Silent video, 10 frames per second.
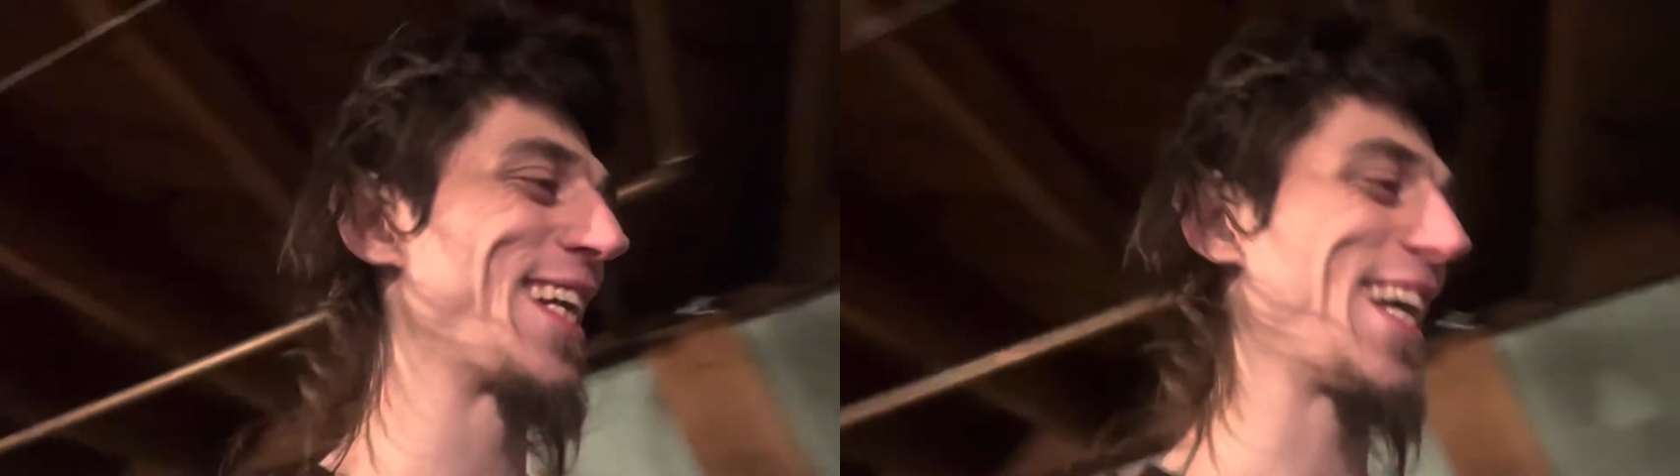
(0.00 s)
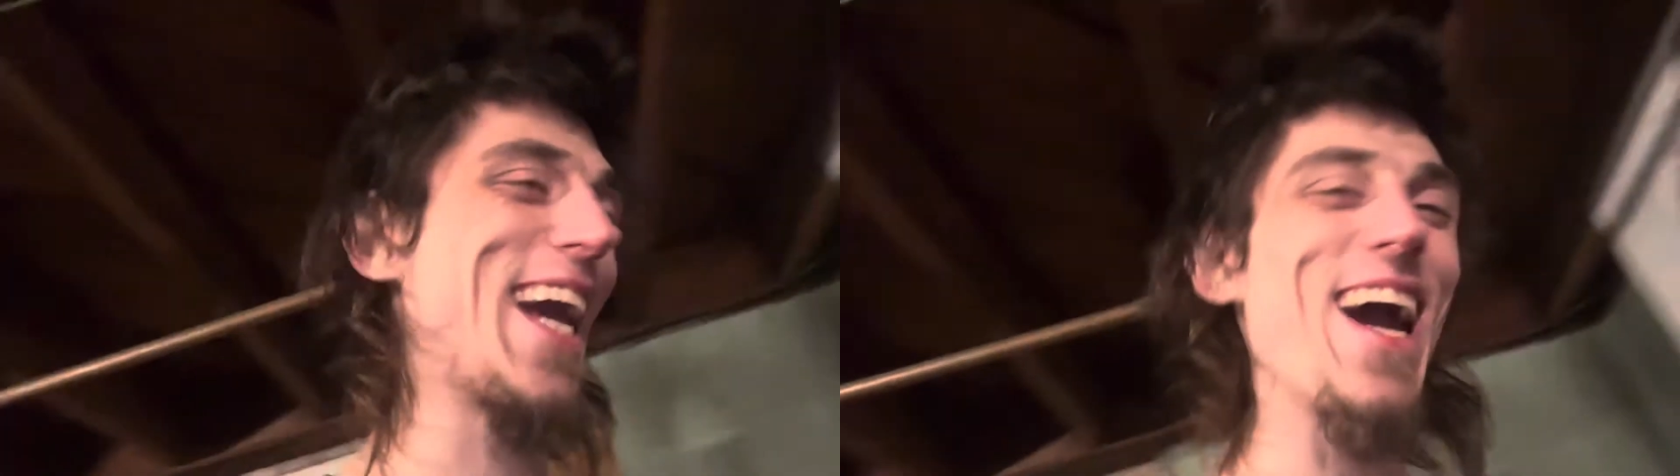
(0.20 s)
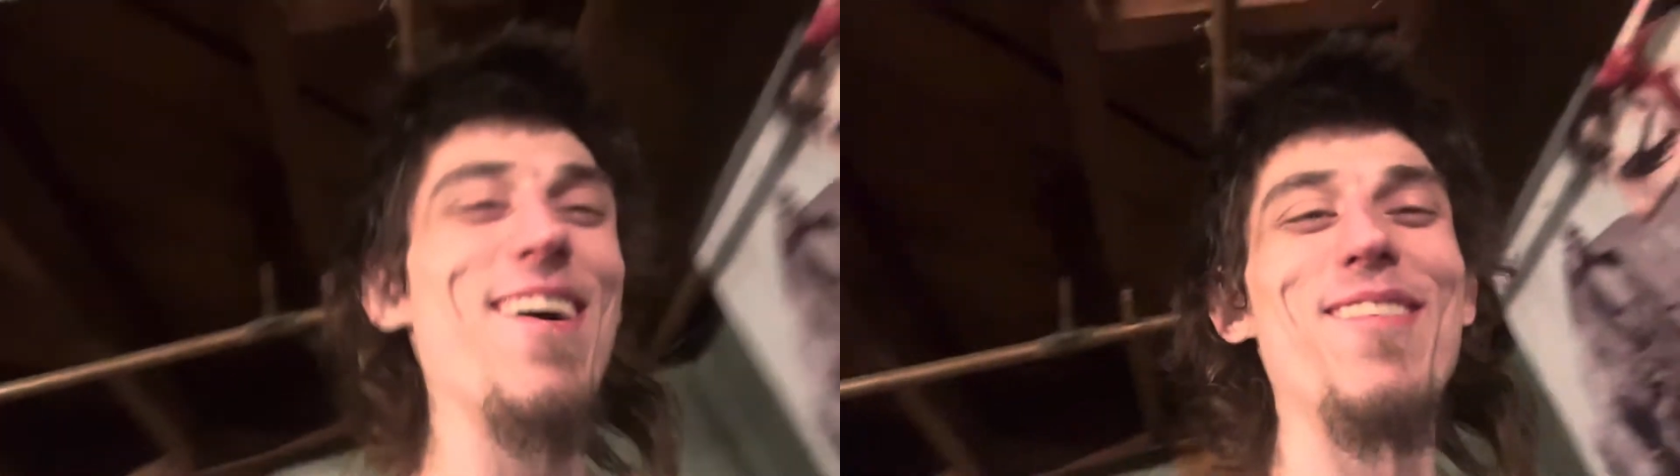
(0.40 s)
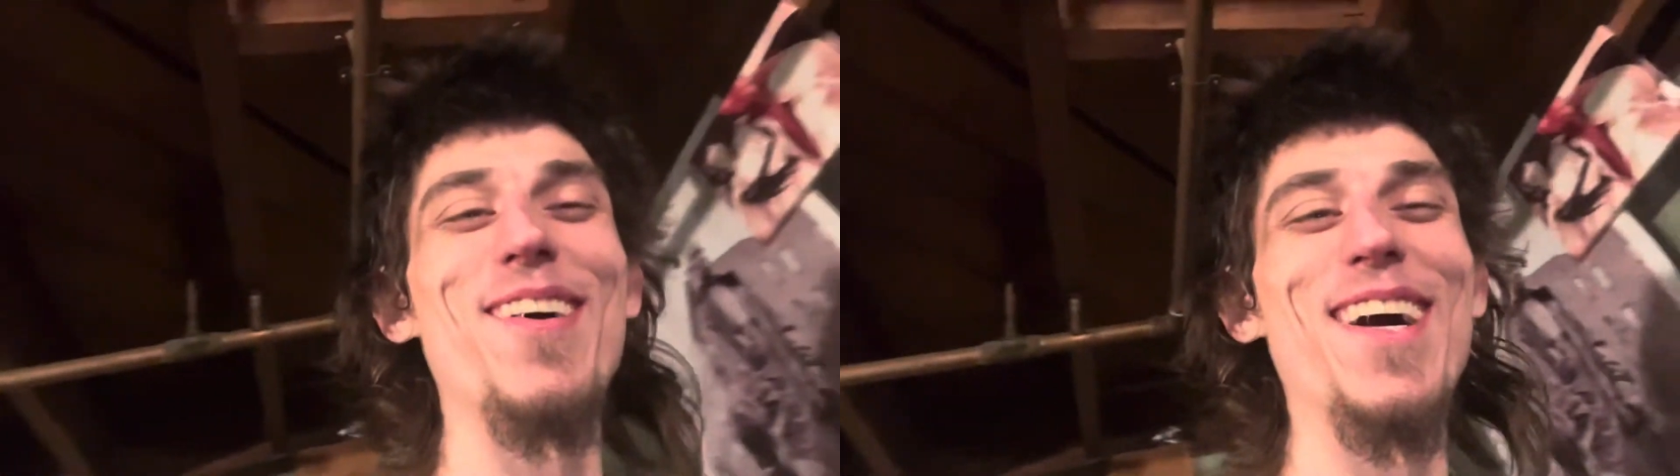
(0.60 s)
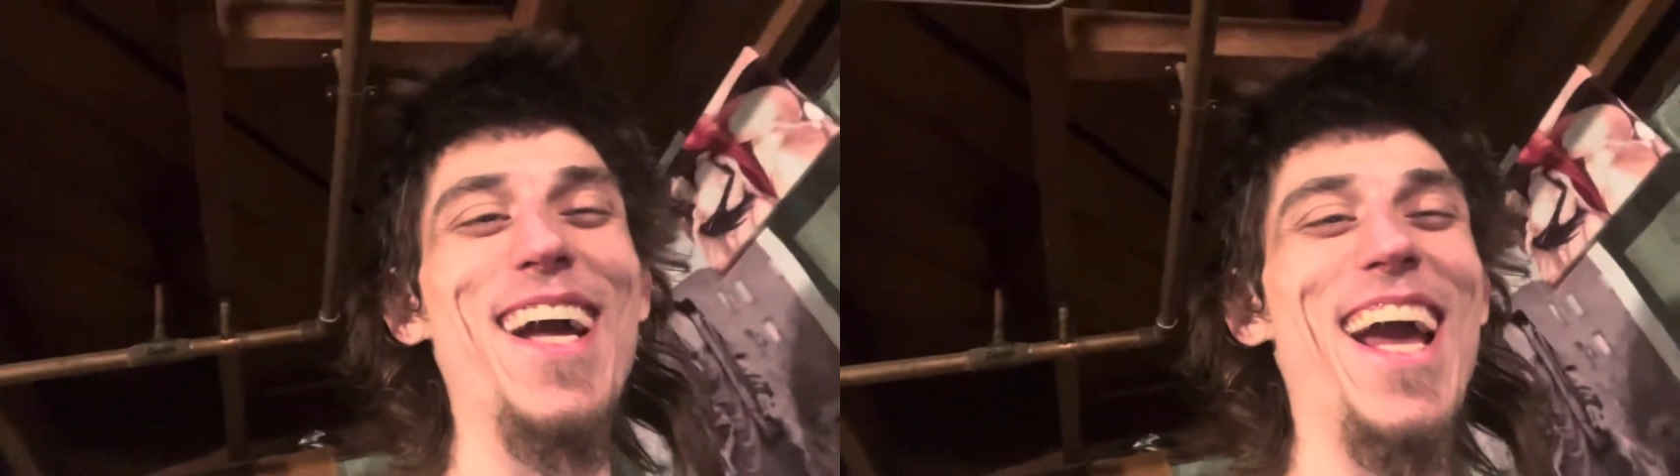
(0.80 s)
in the
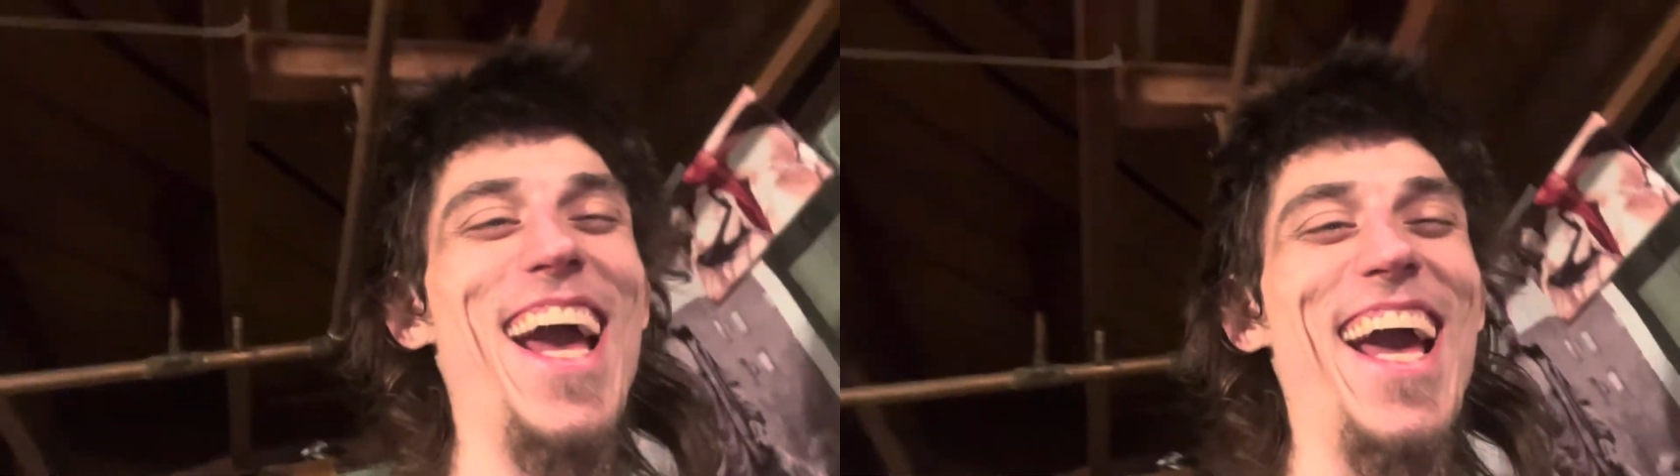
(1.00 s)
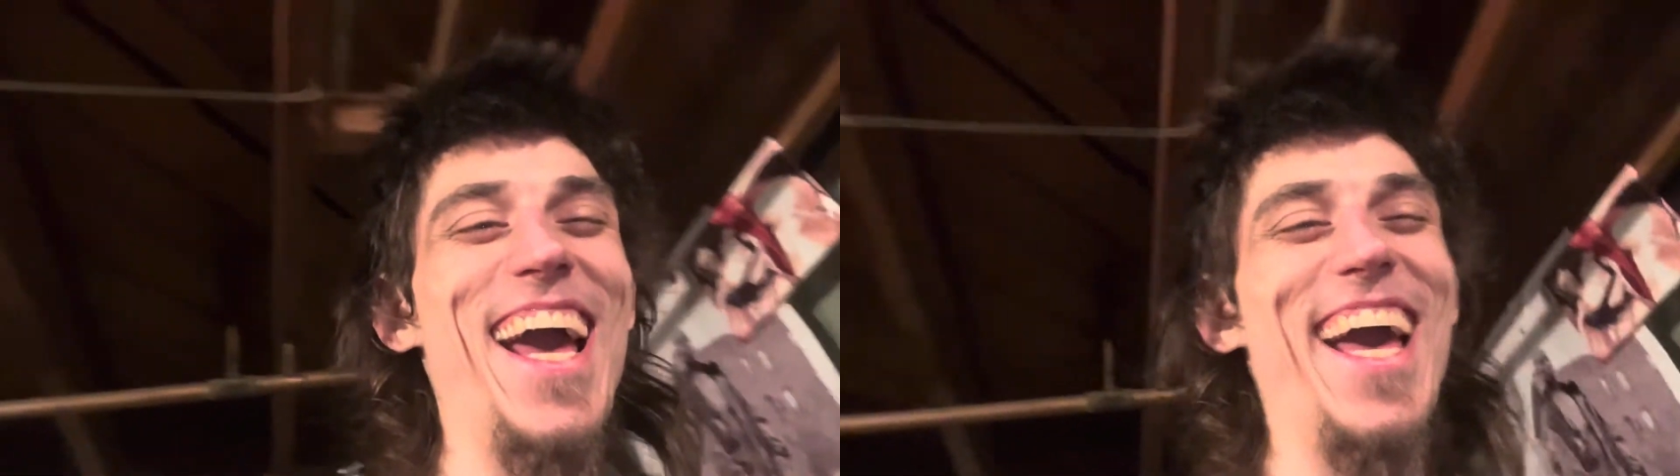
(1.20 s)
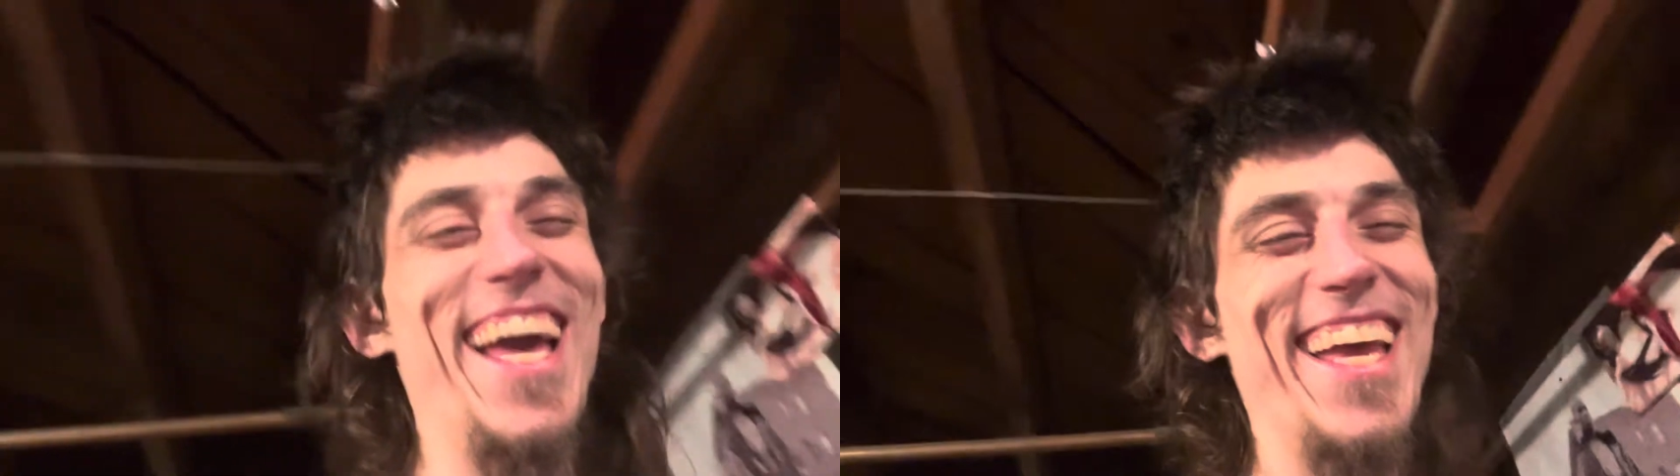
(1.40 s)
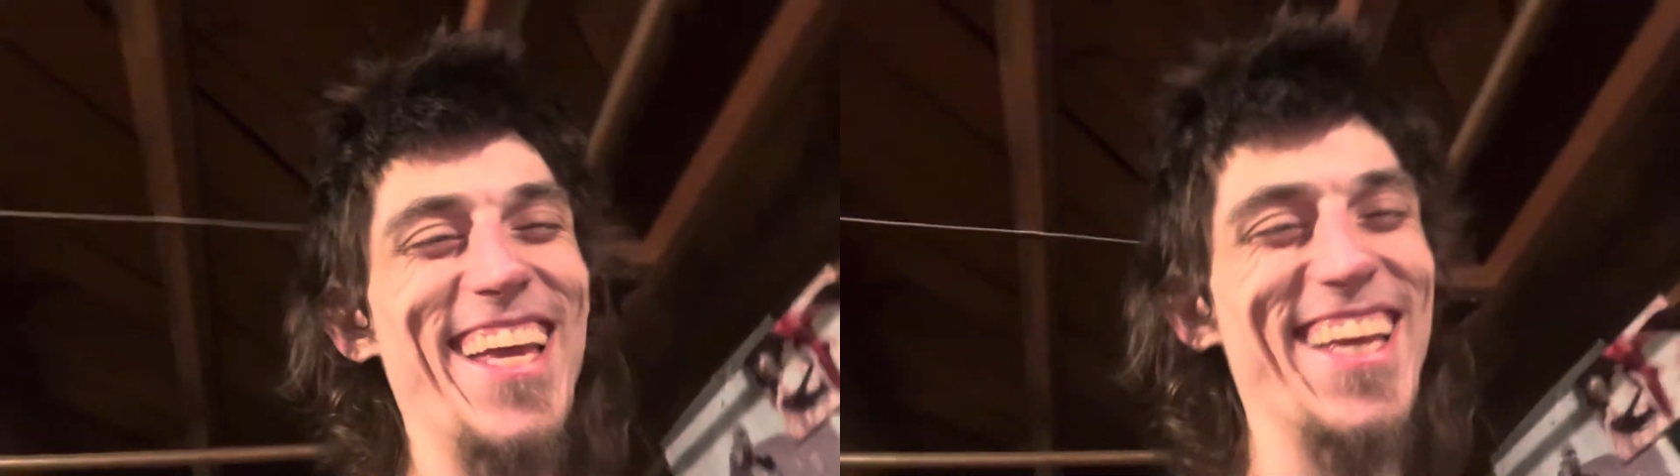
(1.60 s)
cowboy hat.